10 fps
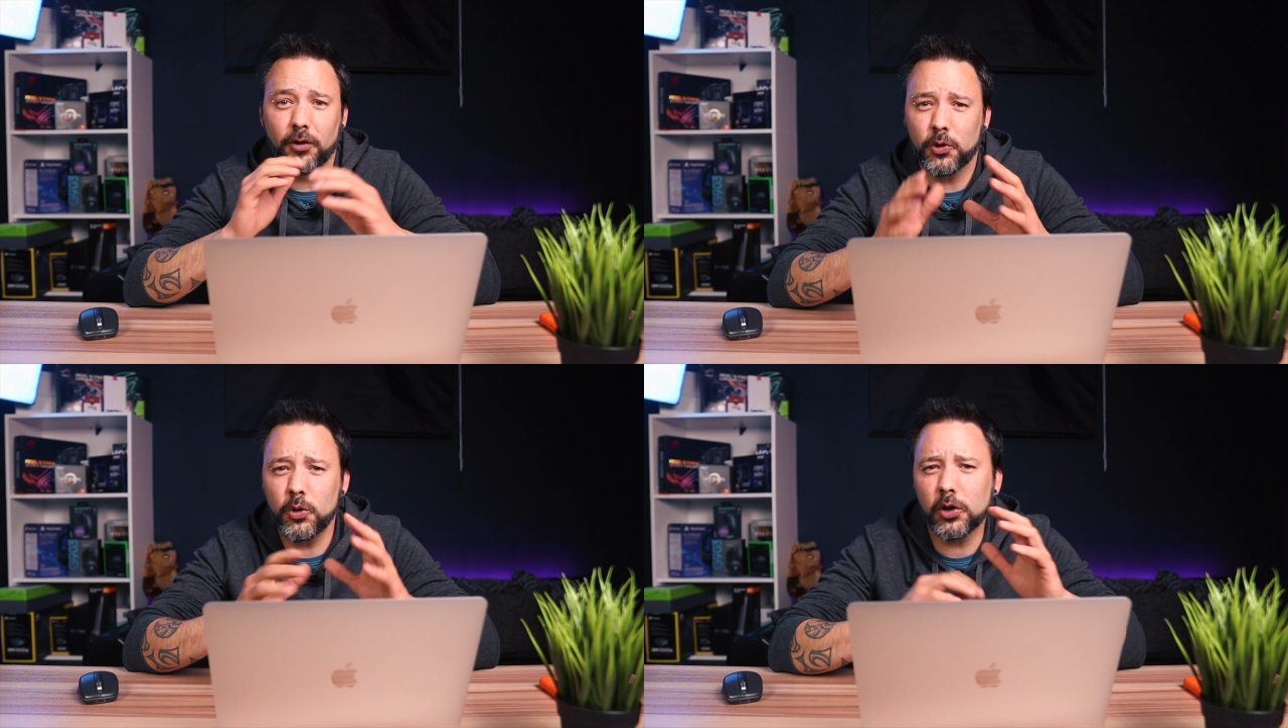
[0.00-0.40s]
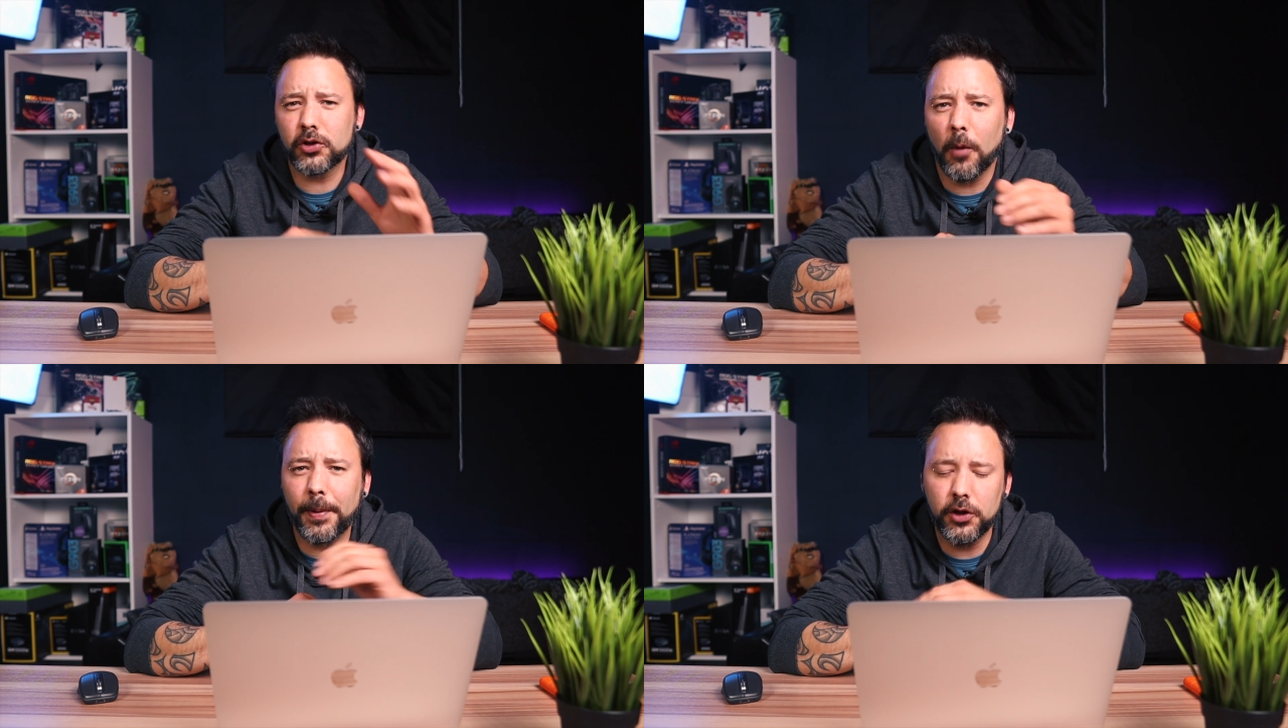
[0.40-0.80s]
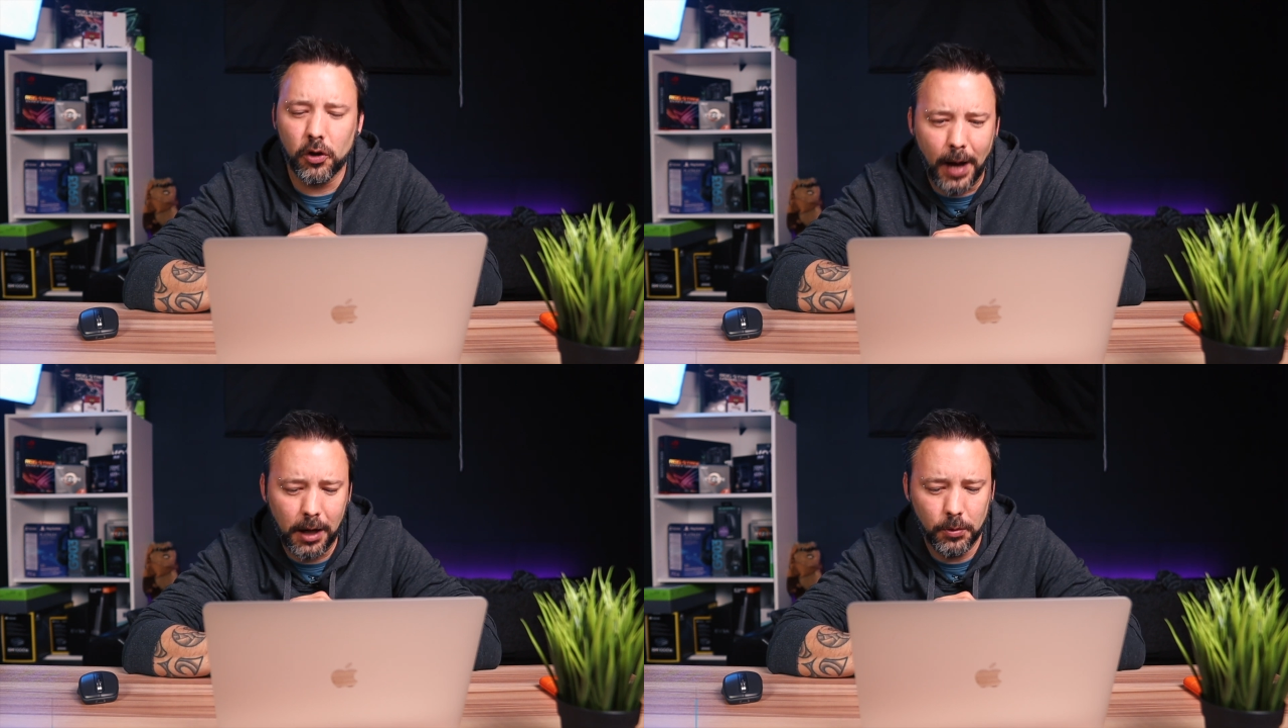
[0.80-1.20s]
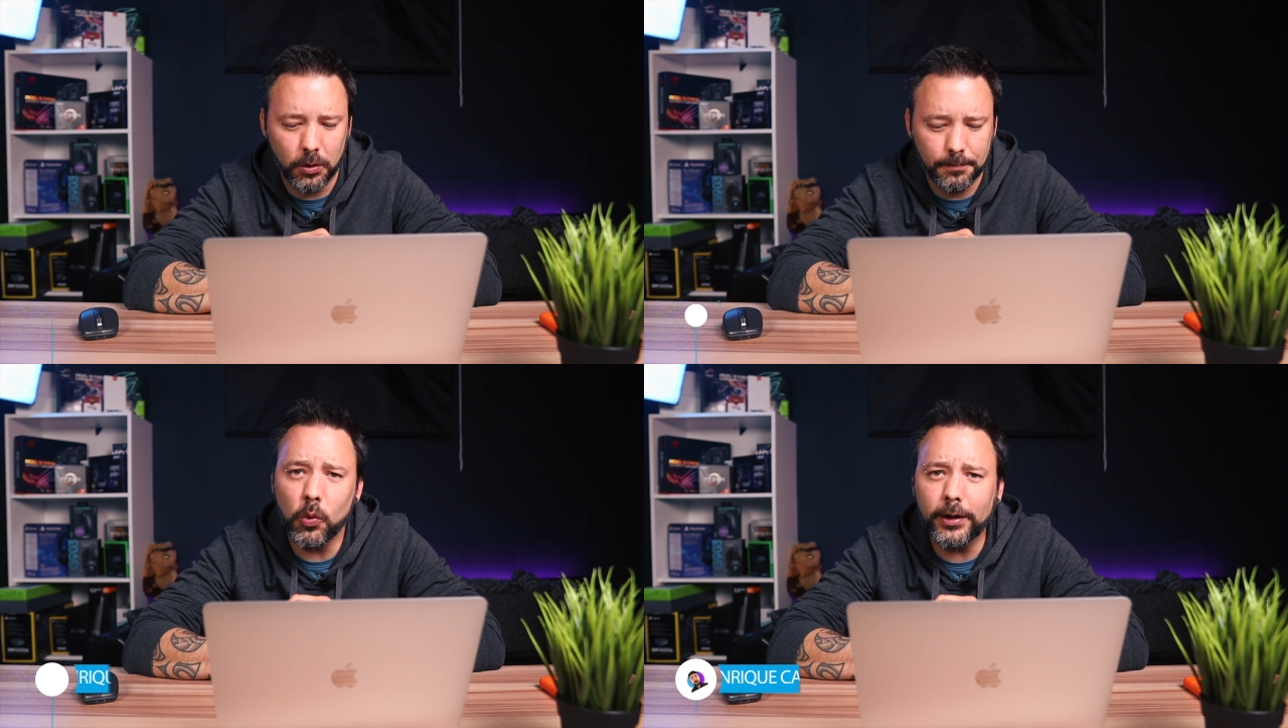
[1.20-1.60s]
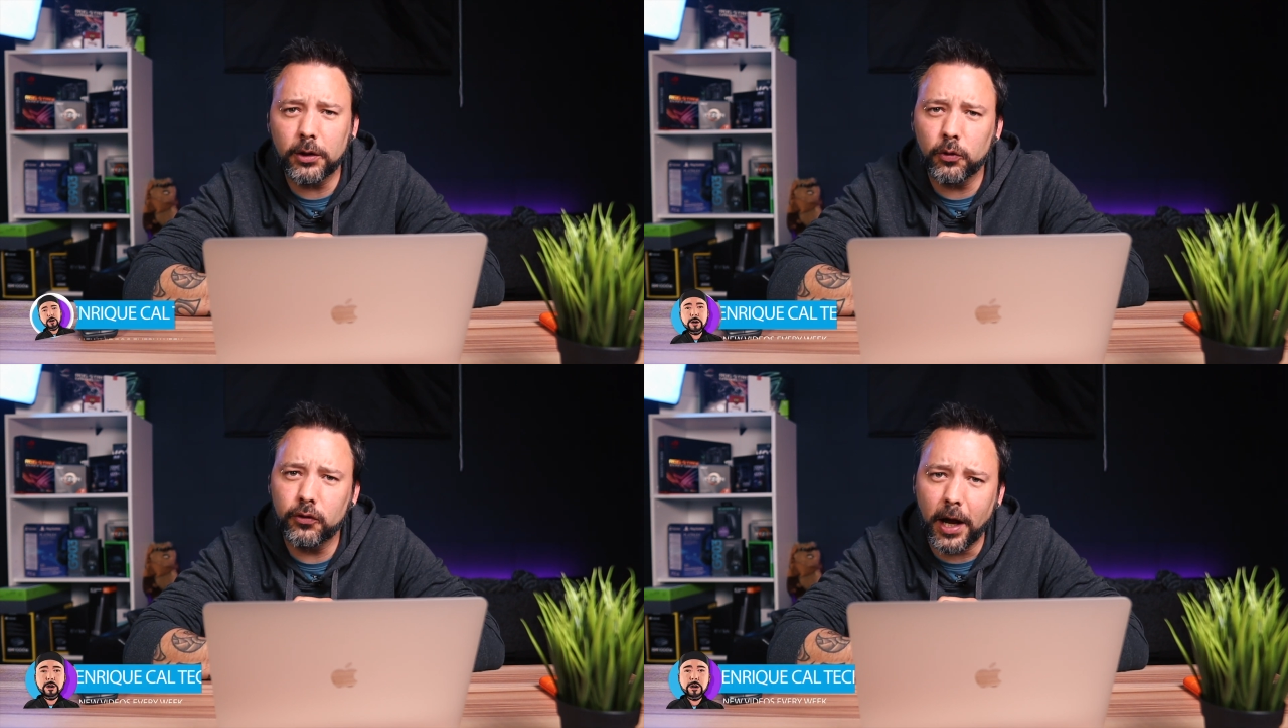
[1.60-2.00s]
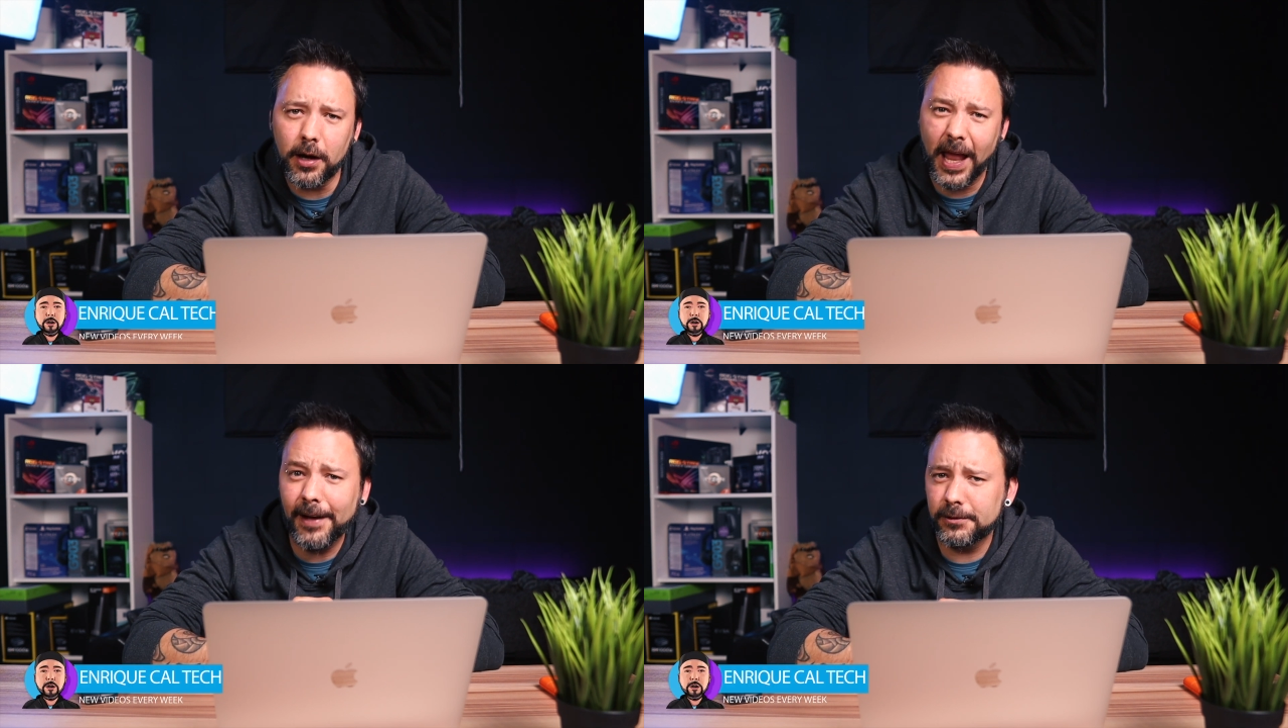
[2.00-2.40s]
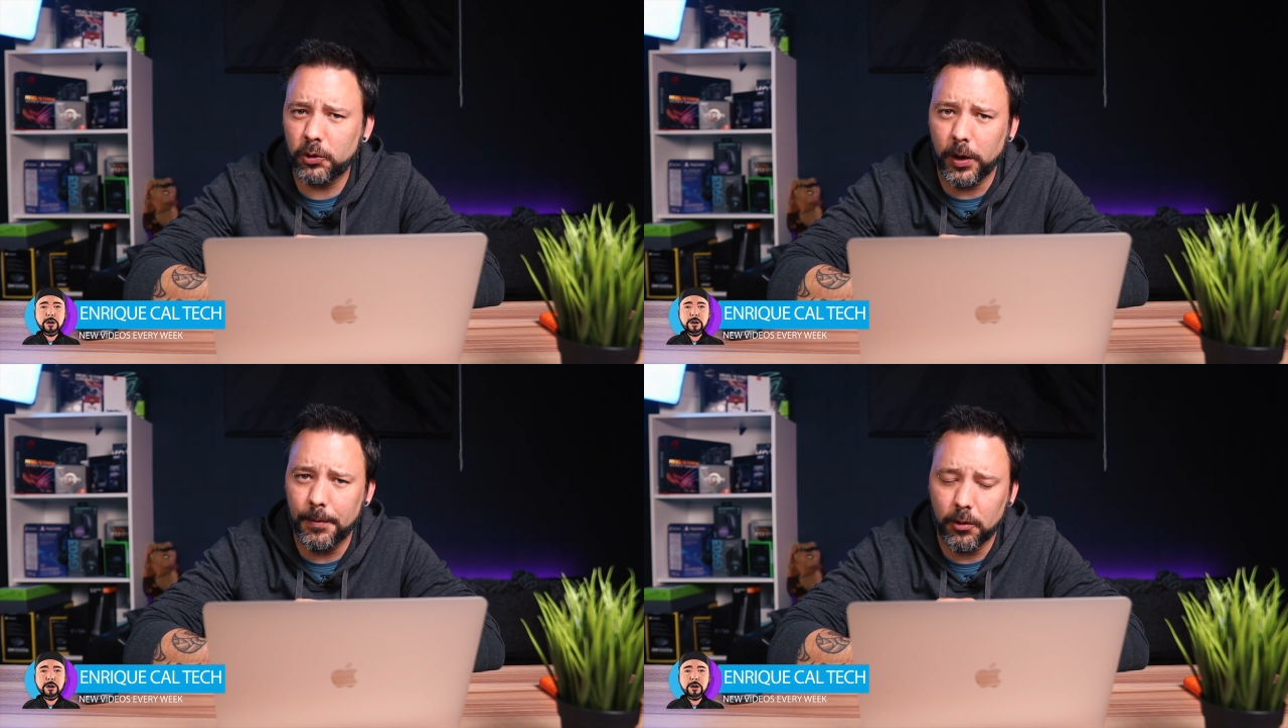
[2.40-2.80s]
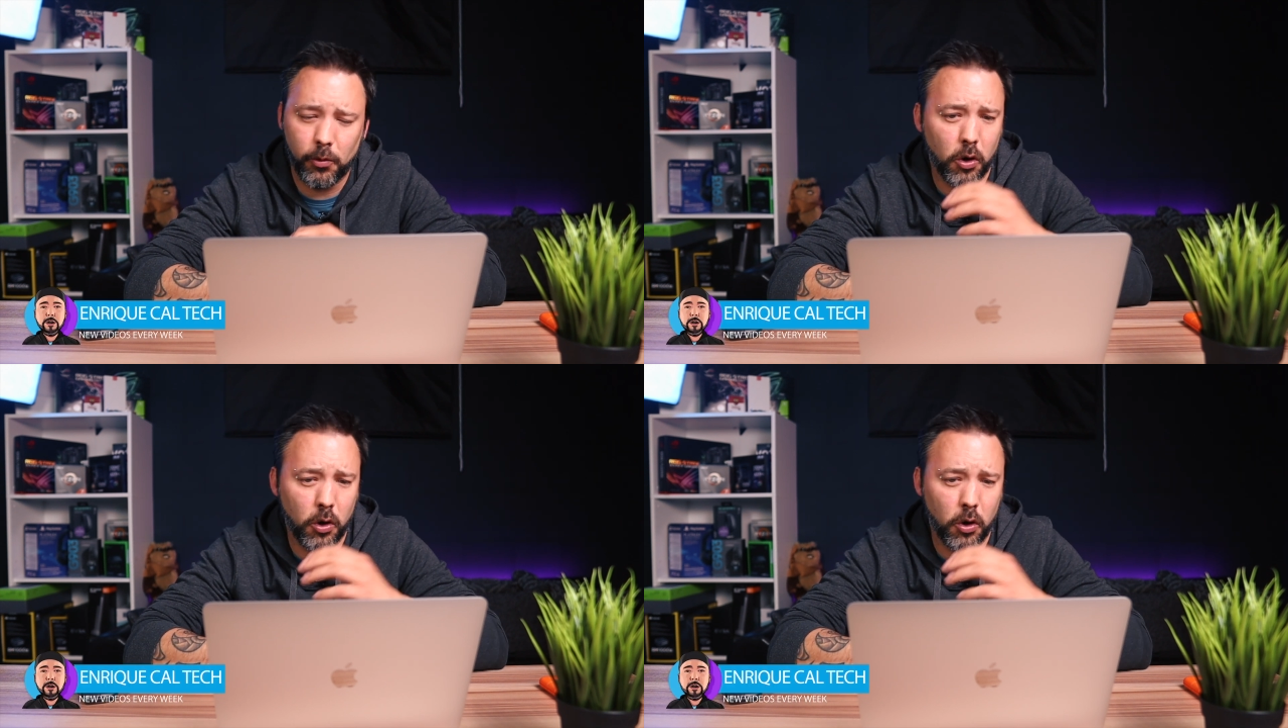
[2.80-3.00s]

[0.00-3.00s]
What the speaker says: So you just opened your MacBook, you wanted to start live streaming,